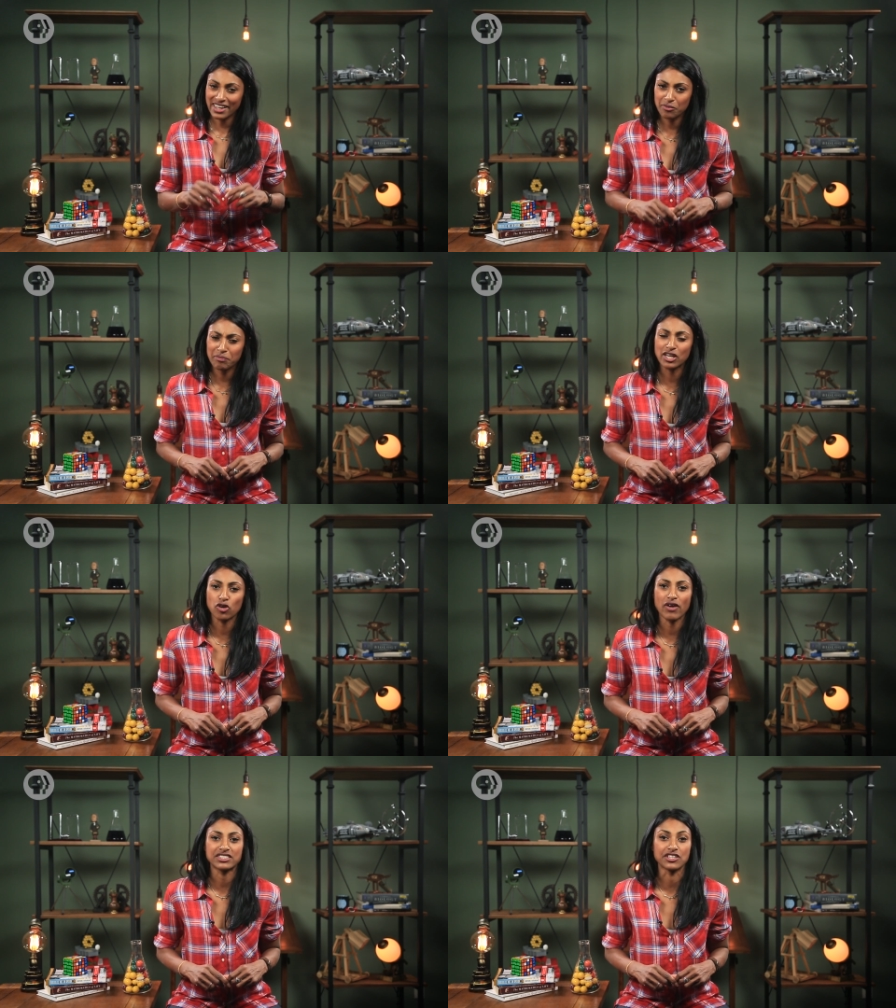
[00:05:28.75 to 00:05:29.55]
that can be
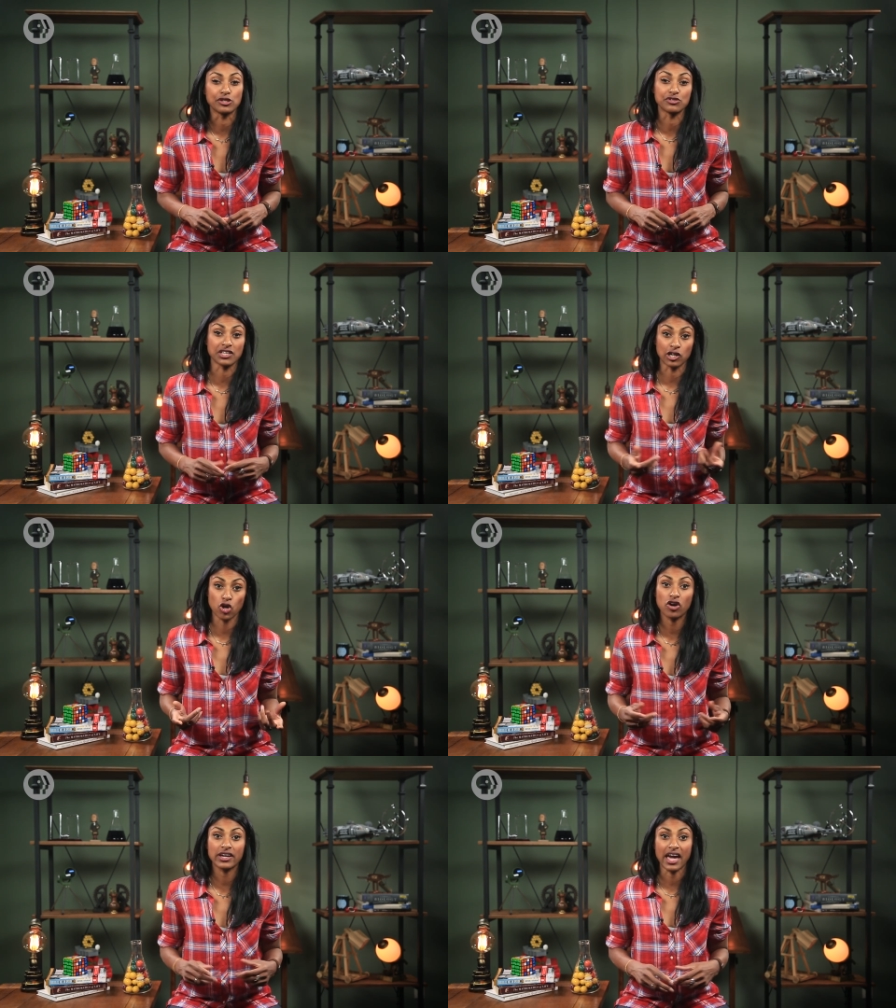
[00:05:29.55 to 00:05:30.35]
corrected using a
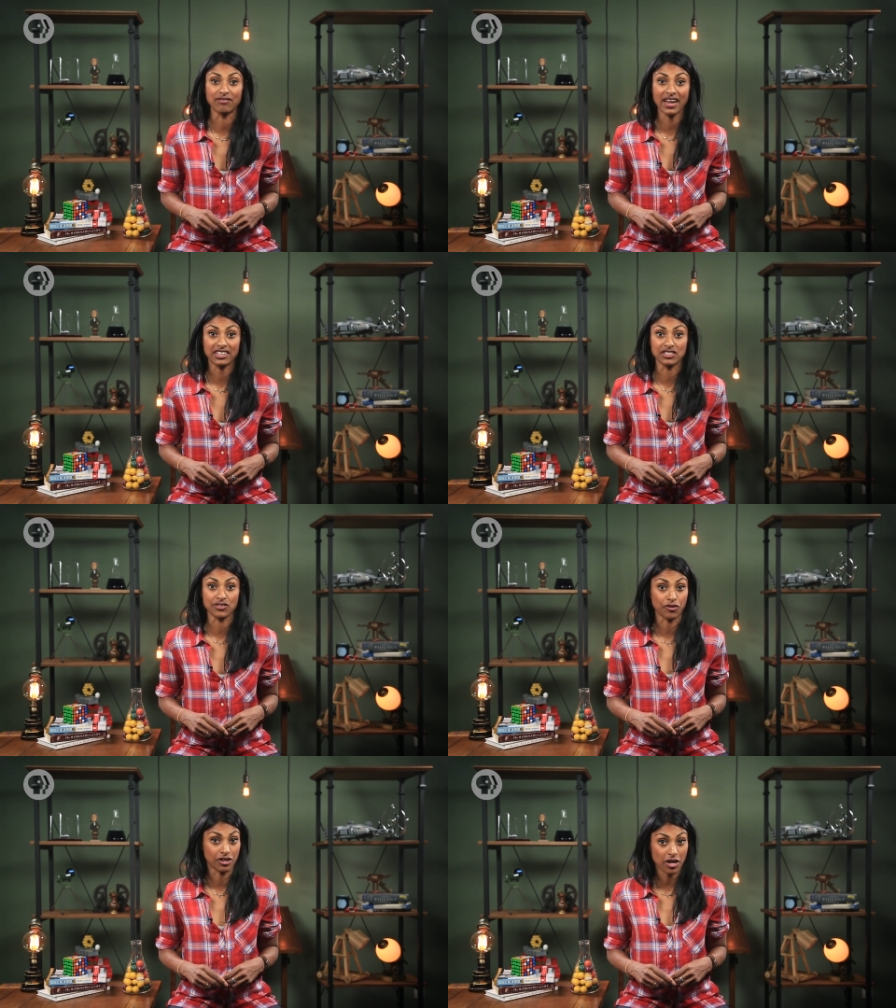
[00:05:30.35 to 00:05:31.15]
concave
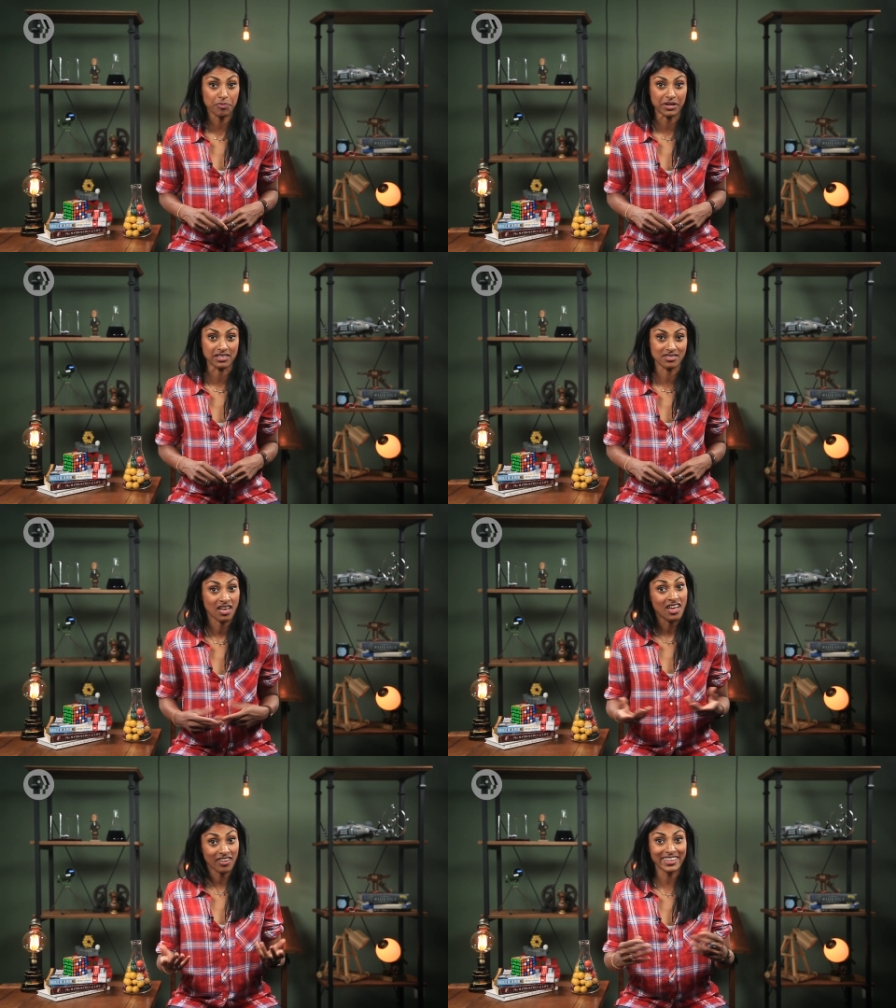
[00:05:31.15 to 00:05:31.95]
lens for an eyepiece,
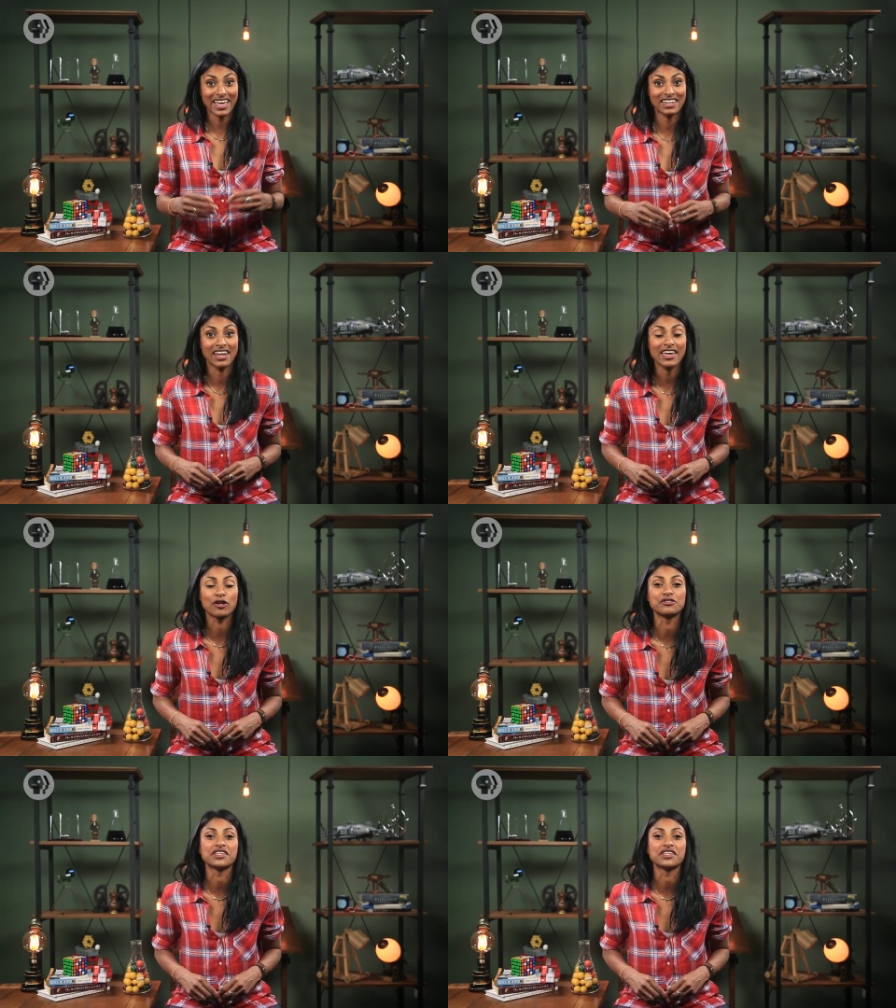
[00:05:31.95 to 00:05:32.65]
like Galileo